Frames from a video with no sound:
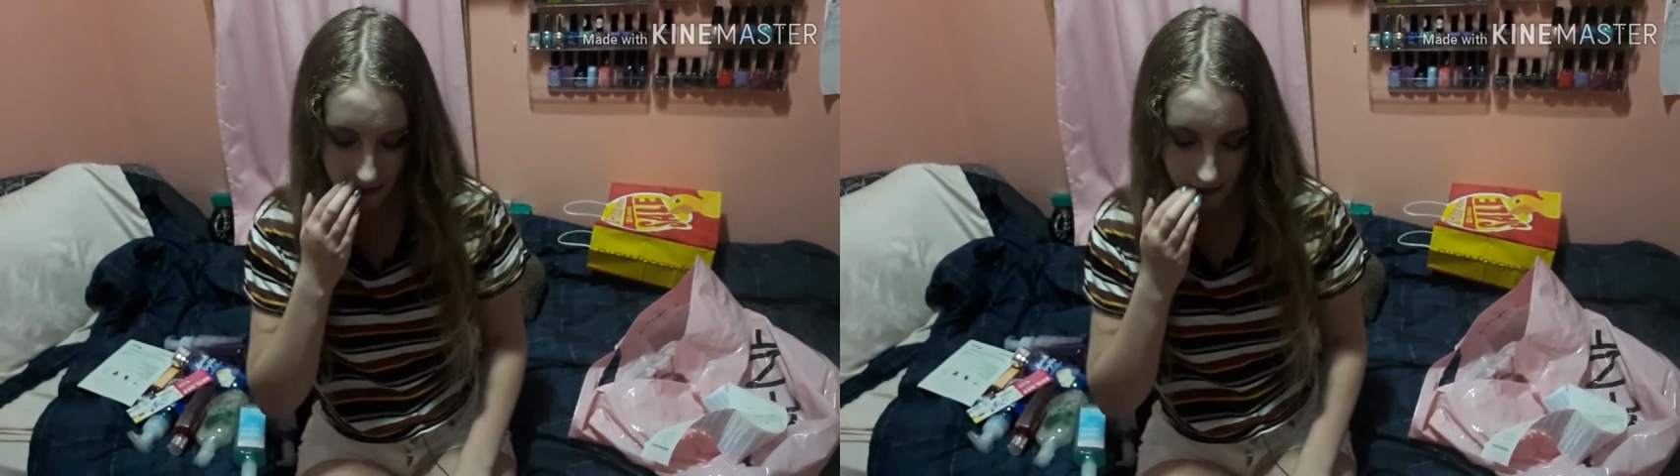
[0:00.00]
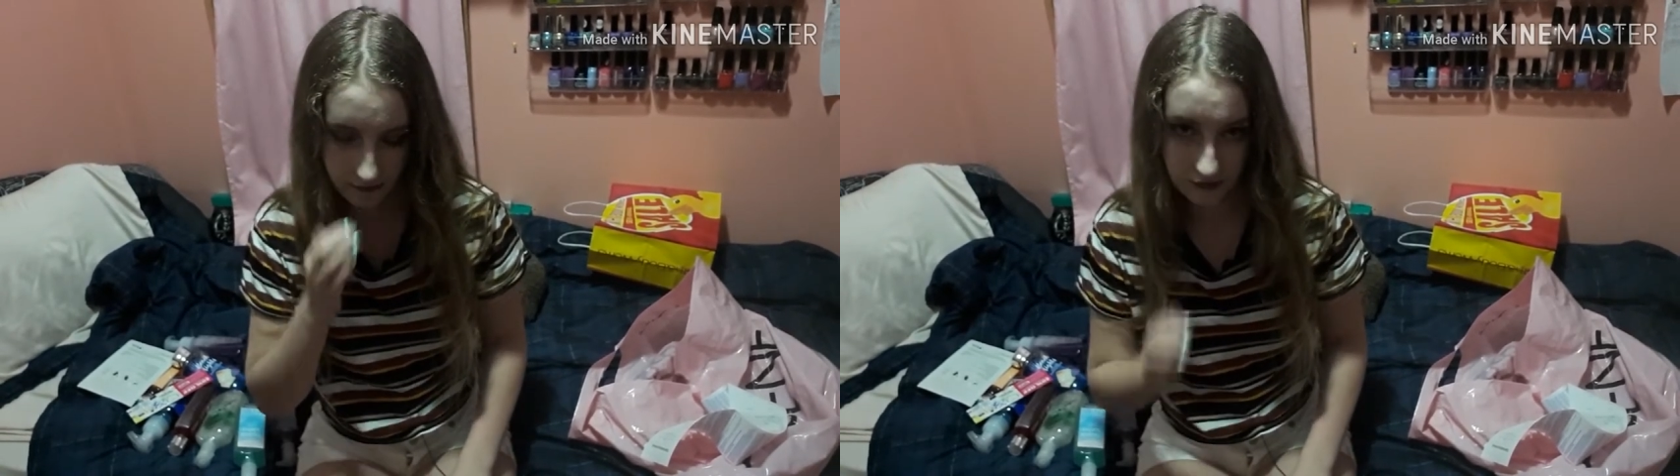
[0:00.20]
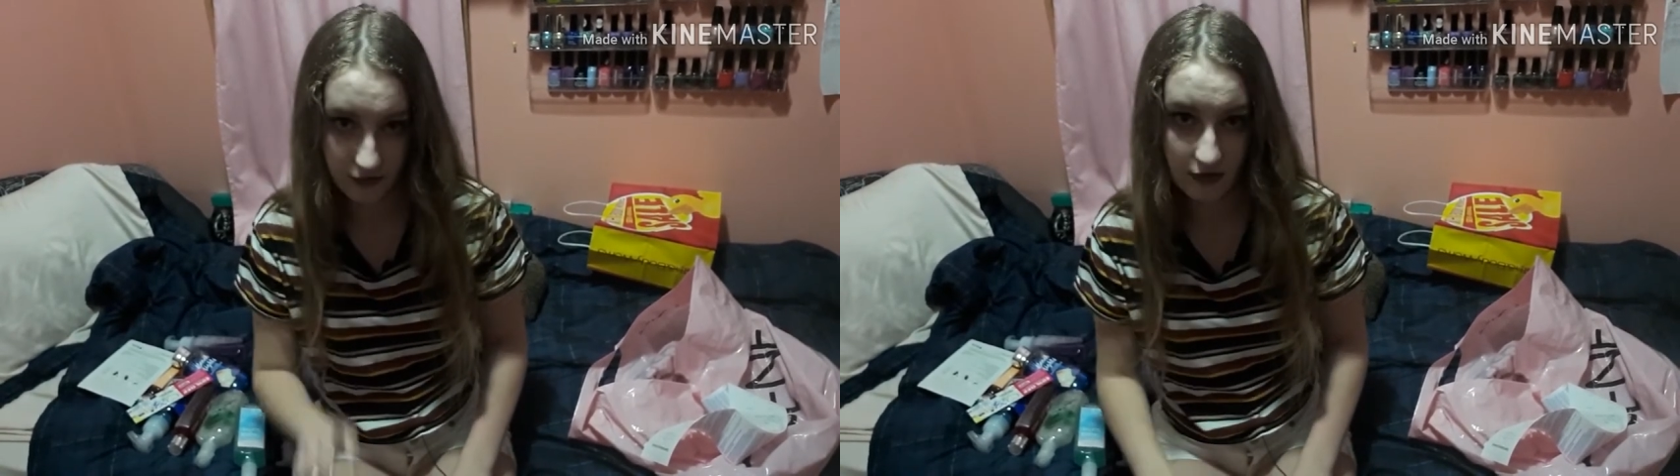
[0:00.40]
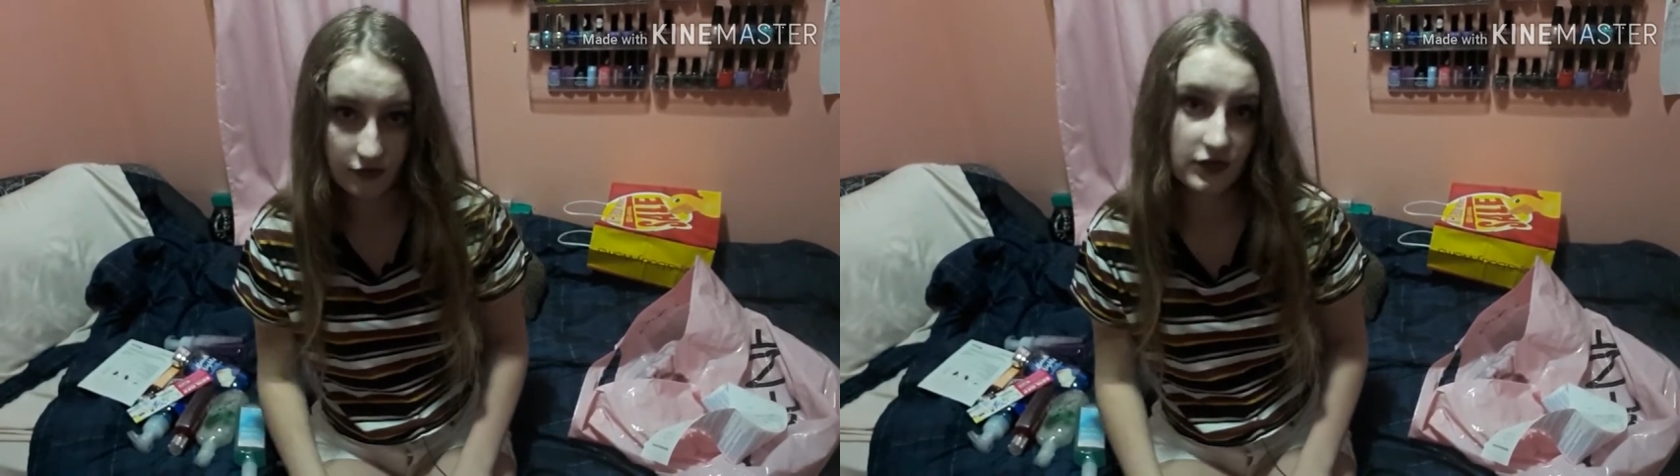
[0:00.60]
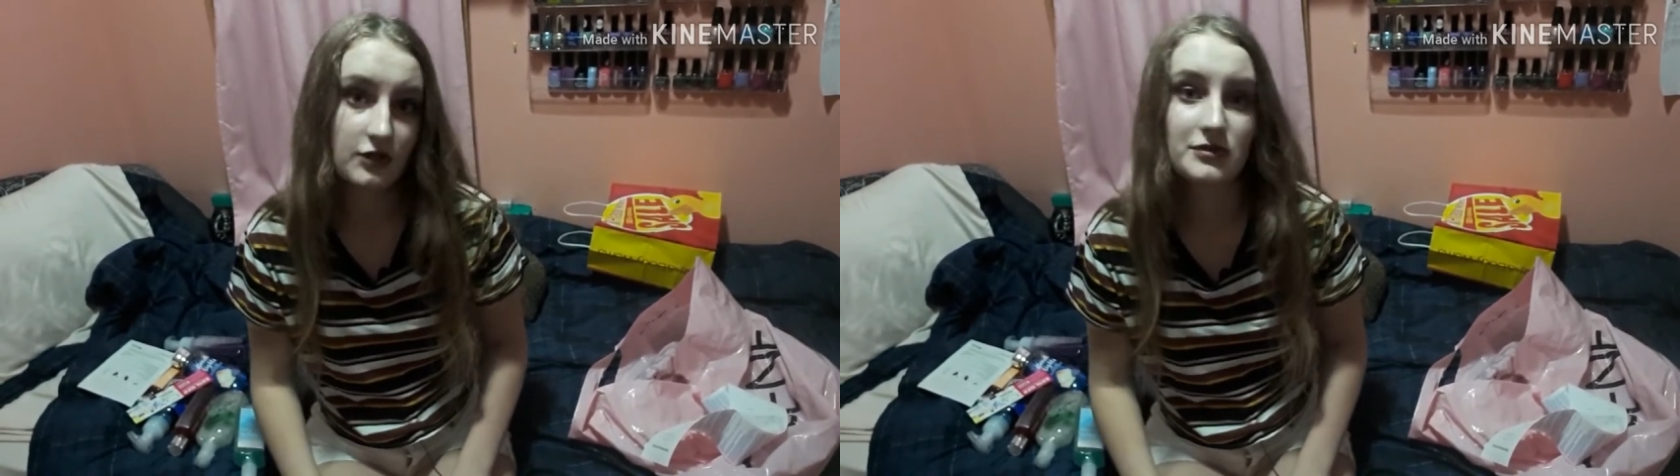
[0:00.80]
and obviously I'll
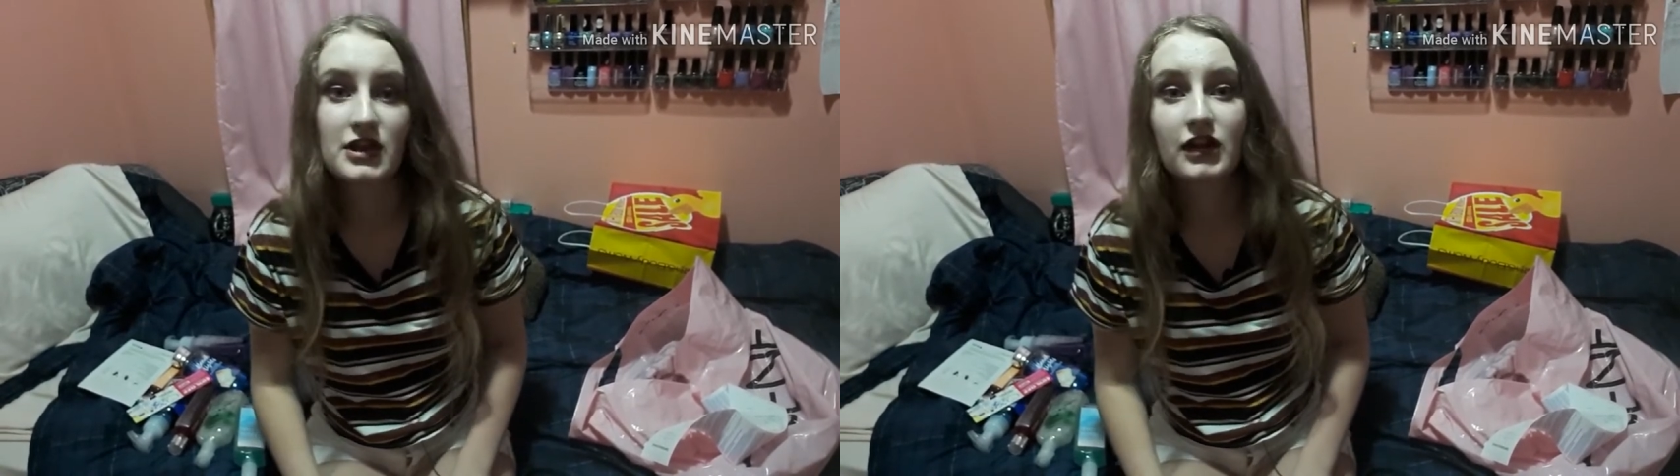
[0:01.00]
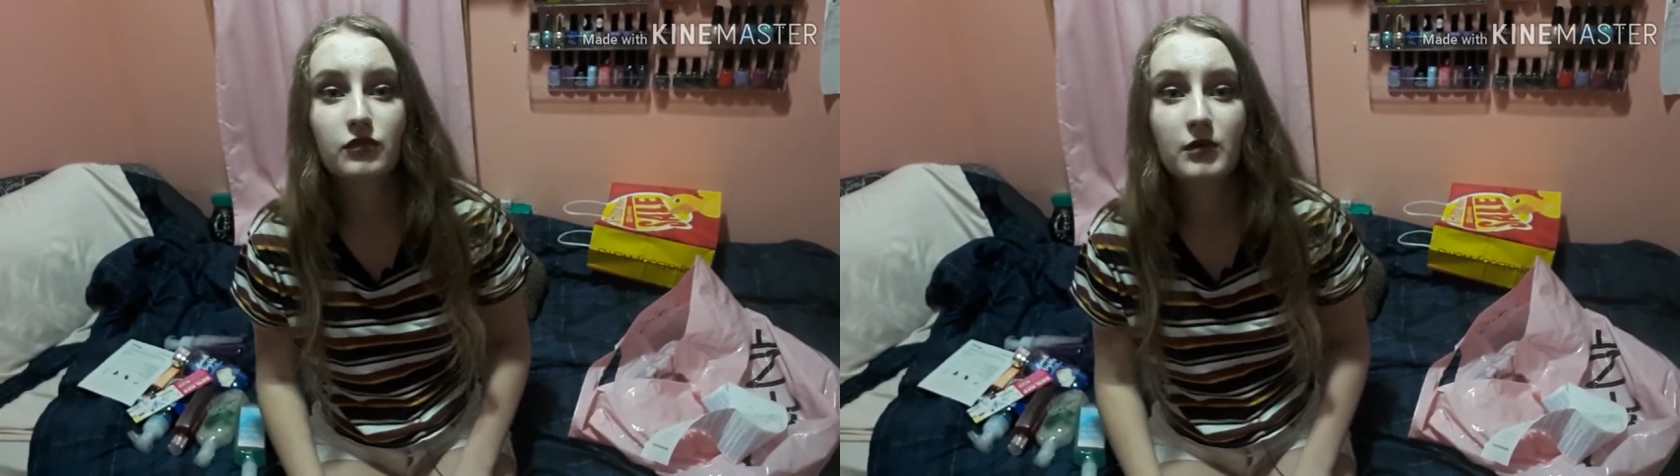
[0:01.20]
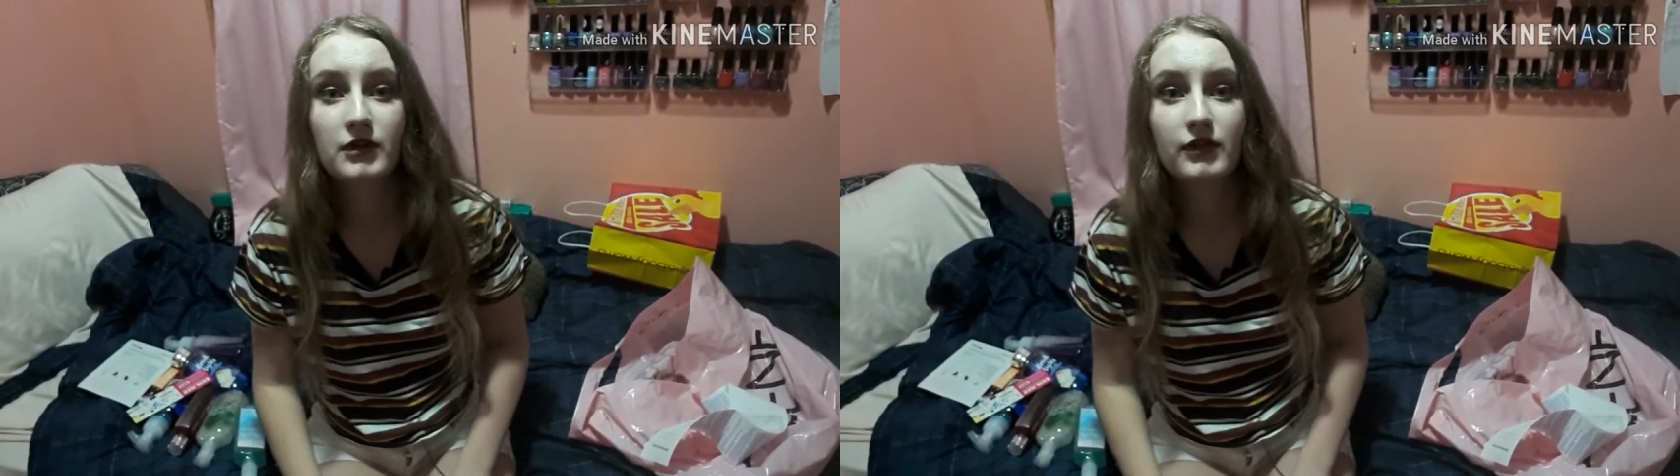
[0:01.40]
see you in the next one,